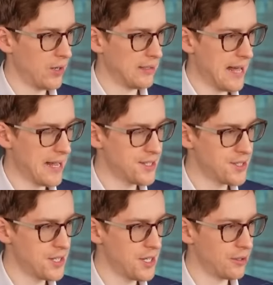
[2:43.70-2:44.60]
last
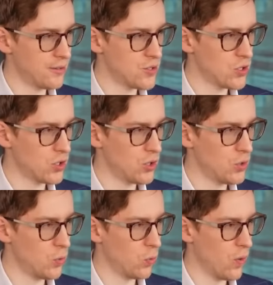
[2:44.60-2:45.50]
year's
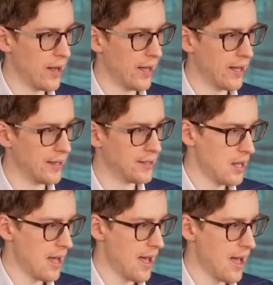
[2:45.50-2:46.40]
Q1,
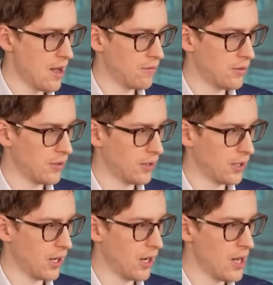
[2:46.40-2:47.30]
our
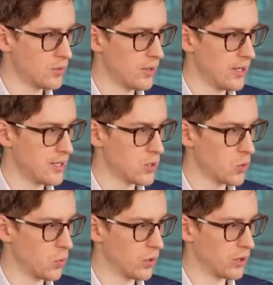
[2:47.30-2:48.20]
current
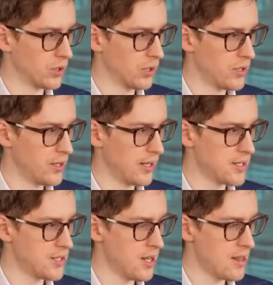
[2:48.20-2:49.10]
quarter, you can
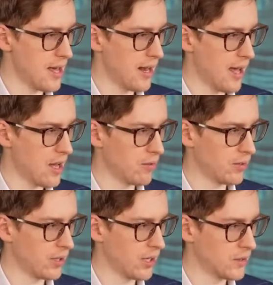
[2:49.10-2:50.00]
see that our
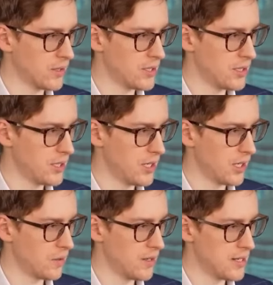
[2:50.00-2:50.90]
current
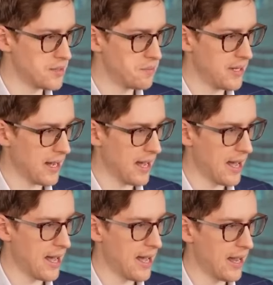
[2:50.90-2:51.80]
year is
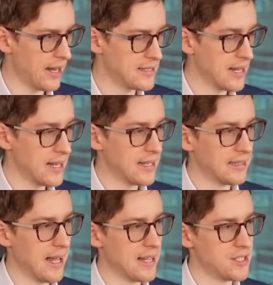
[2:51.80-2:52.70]
behind
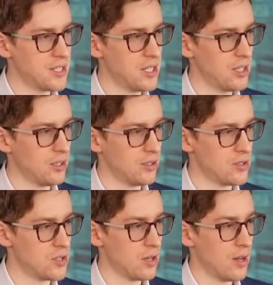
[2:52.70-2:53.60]
last year's